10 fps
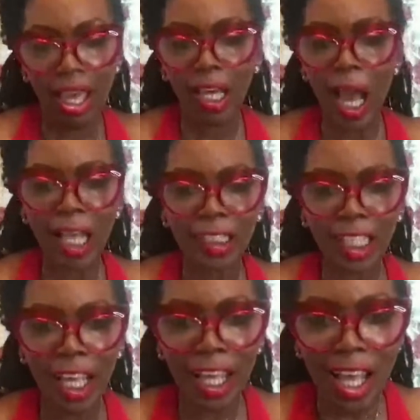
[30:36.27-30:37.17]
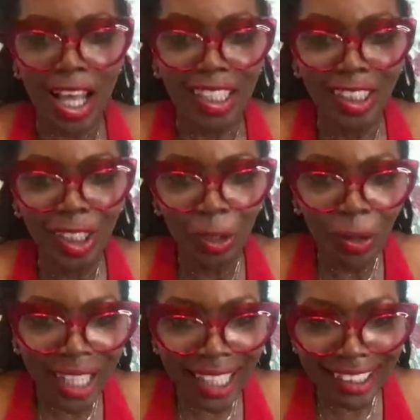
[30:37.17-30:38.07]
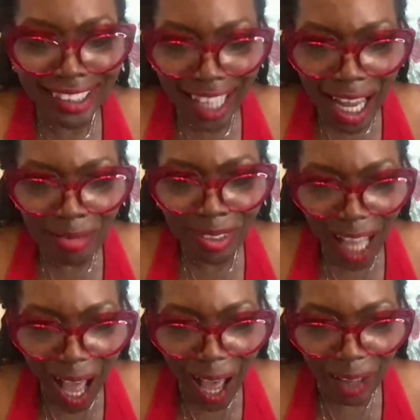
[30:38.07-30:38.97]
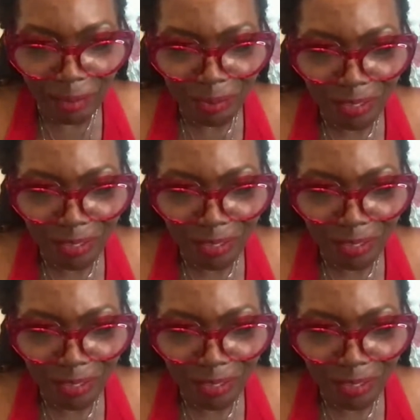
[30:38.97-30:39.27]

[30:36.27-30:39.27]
And God said, do it at the same time.